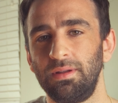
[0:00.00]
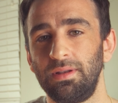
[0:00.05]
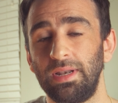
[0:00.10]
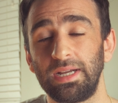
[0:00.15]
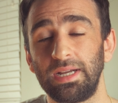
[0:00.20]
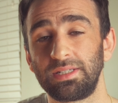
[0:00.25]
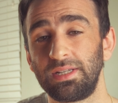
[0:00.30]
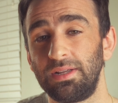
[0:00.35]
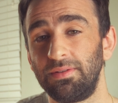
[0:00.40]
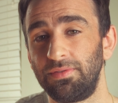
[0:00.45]

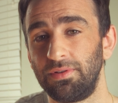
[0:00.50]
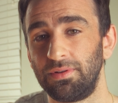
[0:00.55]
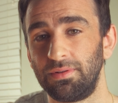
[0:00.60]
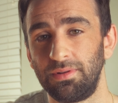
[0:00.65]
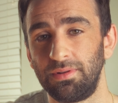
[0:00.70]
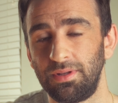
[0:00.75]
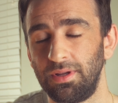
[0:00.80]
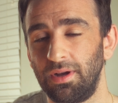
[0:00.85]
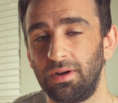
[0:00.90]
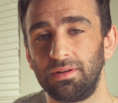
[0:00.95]
Next, if
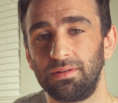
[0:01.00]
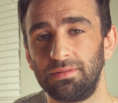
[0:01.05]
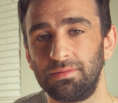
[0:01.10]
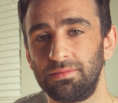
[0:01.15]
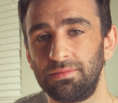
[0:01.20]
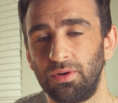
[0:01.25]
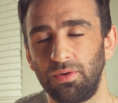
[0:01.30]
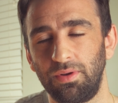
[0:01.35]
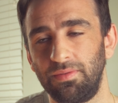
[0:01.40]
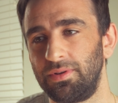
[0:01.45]
you're young
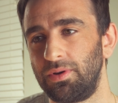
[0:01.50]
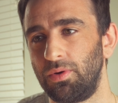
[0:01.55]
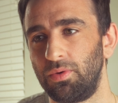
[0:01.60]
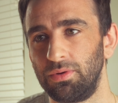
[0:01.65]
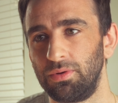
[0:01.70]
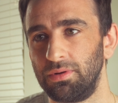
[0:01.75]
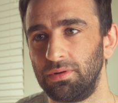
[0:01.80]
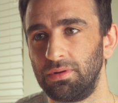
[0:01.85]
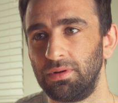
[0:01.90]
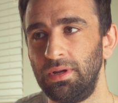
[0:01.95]
or even
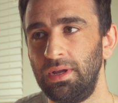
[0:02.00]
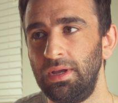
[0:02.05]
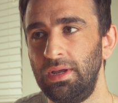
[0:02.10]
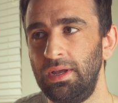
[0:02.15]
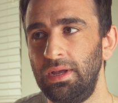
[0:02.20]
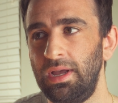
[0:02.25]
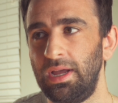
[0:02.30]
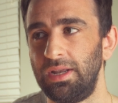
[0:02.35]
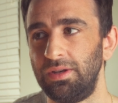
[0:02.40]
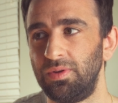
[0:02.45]
older
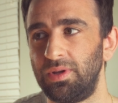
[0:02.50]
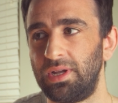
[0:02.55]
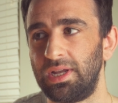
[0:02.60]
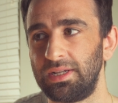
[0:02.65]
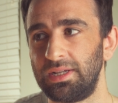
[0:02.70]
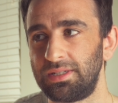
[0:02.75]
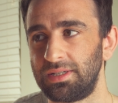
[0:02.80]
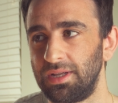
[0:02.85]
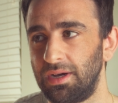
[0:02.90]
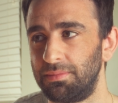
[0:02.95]
and you
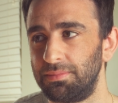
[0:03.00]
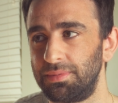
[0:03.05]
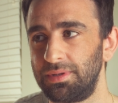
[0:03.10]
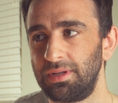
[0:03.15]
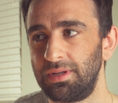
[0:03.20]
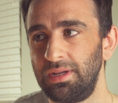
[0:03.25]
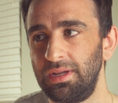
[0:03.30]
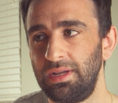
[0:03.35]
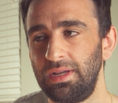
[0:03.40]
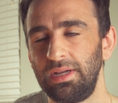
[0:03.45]
get dumped,
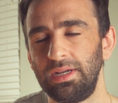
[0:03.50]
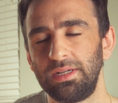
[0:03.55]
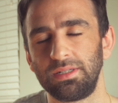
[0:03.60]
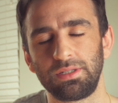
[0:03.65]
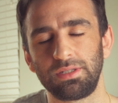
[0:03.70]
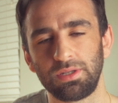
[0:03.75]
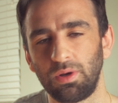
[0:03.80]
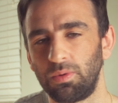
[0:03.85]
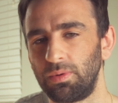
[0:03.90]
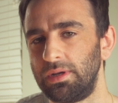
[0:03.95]
it's
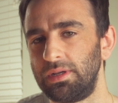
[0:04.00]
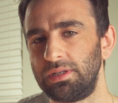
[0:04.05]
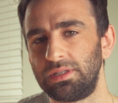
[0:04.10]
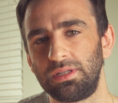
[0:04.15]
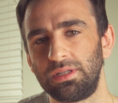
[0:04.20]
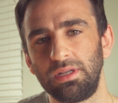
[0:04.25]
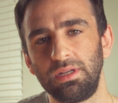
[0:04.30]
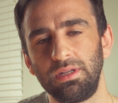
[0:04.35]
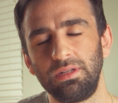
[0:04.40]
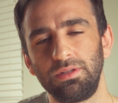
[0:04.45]
so
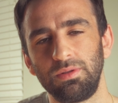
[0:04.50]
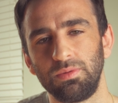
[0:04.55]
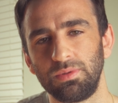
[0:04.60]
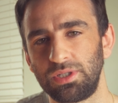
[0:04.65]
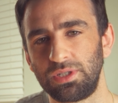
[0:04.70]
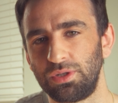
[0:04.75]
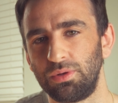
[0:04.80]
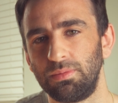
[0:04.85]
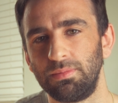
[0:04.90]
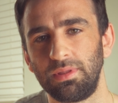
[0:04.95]
easy to
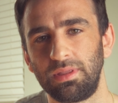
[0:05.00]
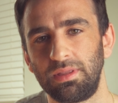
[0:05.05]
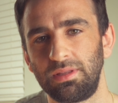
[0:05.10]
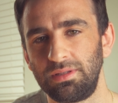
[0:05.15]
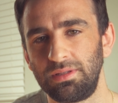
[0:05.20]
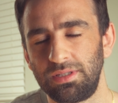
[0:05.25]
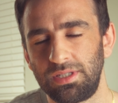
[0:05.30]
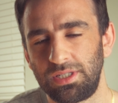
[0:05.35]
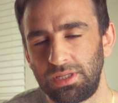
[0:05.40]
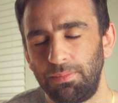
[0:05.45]

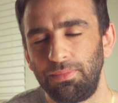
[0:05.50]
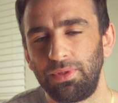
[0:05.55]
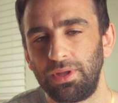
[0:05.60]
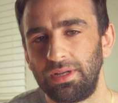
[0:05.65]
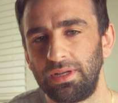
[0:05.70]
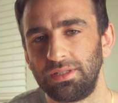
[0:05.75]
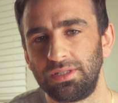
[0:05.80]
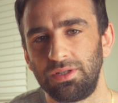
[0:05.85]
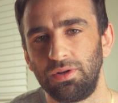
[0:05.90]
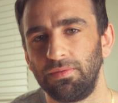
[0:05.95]
assume
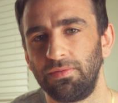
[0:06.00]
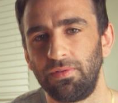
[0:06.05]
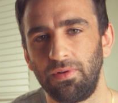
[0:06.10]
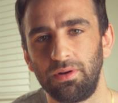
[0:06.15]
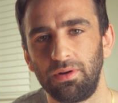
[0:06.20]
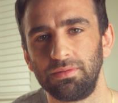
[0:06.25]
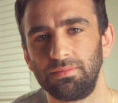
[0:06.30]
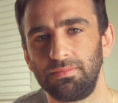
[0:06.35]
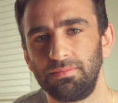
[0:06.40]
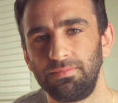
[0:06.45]
something is your
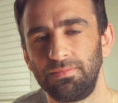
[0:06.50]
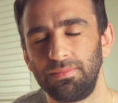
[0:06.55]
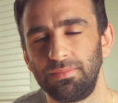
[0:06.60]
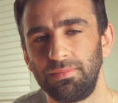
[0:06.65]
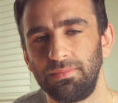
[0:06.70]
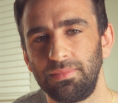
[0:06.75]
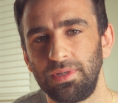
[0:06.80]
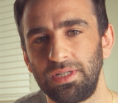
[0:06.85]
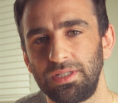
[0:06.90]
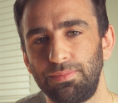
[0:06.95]
fault,
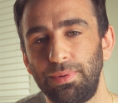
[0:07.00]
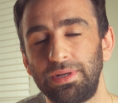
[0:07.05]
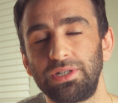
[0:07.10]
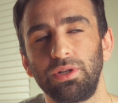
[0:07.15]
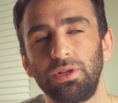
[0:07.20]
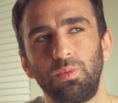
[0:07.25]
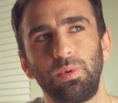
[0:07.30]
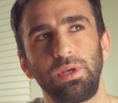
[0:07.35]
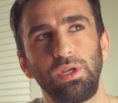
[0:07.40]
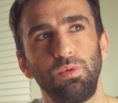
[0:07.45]

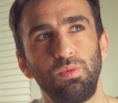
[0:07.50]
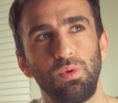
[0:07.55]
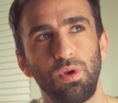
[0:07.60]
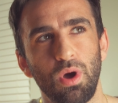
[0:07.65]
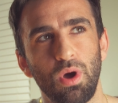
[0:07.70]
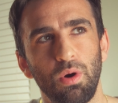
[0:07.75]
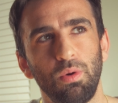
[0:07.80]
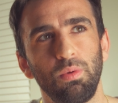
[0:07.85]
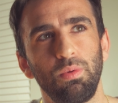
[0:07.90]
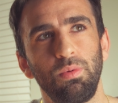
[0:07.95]
especially when you
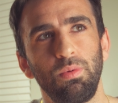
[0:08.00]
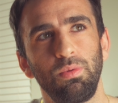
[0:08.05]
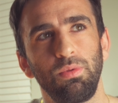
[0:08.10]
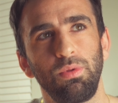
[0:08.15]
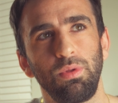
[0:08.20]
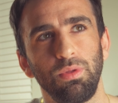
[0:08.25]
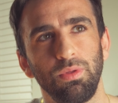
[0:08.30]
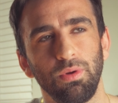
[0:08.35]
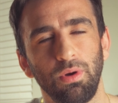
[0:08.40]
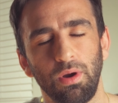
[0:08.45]
know
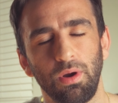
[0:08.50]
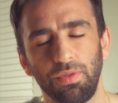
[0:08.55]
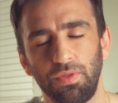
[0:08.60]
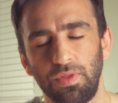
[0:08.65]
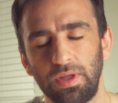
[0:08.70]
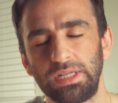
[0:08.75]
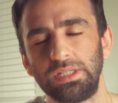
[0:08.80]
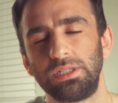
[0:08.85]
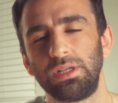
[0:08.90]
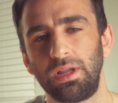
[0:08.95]
there are
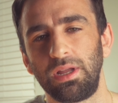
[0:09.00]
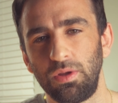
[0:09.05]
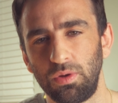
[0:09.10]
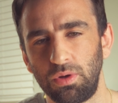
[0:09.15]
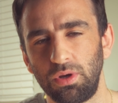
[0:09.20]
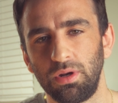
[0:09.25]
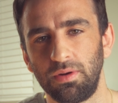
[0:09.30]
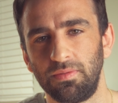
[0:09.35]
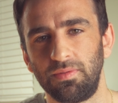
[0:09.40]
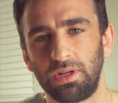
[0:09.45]
things that you
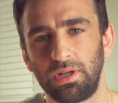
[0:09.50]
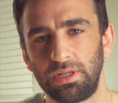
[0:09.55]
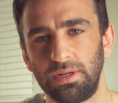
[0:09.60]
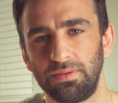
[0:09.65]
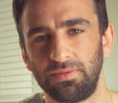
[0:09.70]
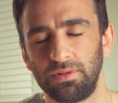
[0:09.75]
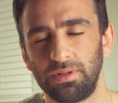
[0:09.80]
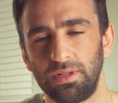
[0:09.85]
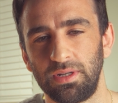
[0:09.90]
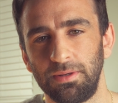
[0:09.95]
could have done
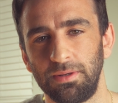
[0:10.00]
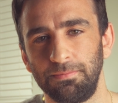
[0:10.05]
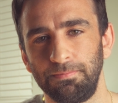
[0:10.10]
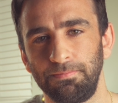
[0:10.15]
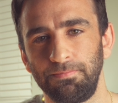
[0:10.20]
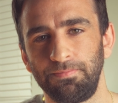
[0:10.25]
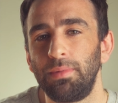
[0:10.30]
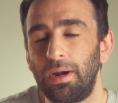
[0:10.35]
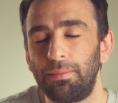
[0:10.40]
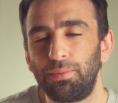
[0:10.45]
differently.
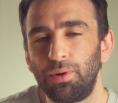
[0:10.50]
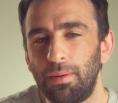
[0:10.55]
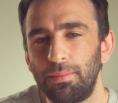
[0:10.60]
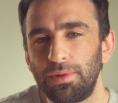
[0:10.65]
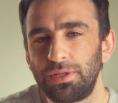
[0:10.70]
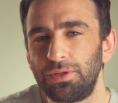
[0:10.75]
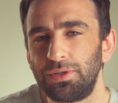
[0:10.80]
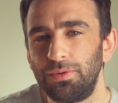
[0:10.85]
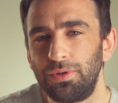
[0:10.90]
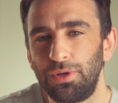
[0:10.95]
But I
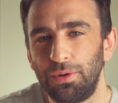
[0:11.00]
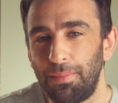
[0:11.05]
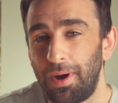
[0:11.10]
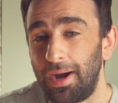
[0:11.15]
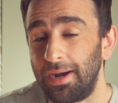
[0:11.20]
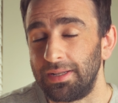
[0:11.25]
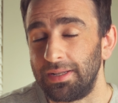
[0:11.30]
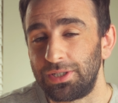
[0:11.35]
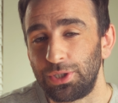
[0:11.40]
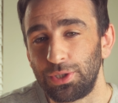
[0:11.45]
promise you, your
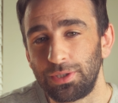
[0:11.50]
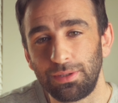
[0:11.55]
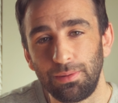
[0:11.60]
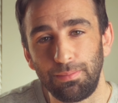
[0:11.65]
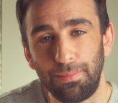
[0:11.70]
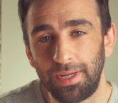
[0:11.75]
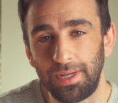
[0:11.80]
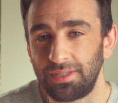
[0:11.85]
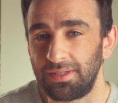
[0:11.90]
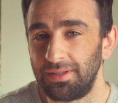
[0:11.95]
mind is just a
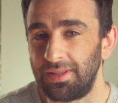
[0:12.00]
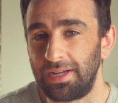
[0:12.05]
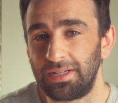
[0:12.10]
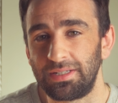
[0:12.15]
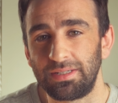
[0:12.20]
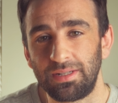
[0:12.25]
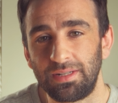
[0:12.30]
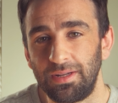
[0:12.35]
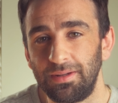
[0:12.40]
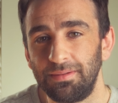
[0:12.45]
mess in that
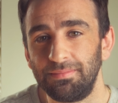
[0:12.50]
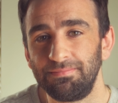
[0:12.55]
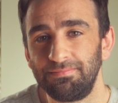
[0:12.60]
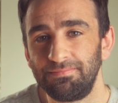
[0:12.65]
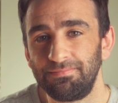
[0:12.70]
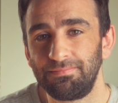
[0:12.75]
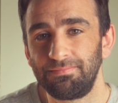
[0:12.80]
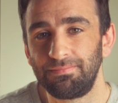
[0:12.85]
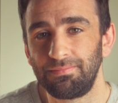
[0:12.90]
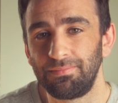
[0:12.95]
state.
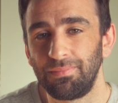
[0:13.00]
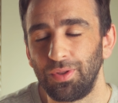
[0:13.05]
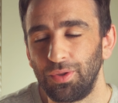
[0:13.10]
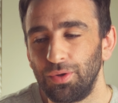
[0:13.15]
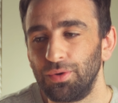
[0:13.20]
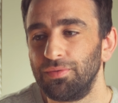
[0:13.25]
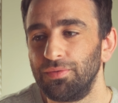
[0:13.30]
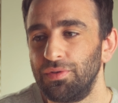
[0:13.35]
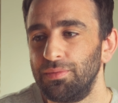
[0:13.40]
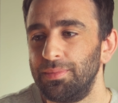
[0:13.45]

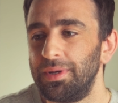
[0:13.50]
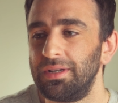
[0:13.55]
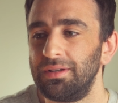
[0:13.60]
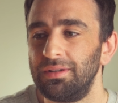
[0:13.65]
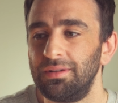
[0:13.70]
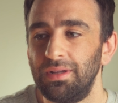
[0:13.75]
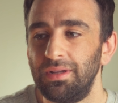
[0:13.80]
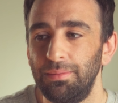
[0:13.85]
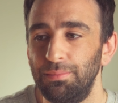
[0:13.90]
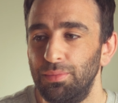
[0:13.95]
Learn from it
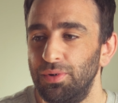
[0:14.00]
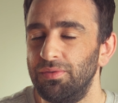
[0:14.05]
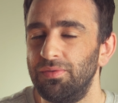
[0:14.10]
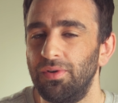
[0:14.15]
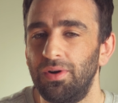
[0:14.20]
and move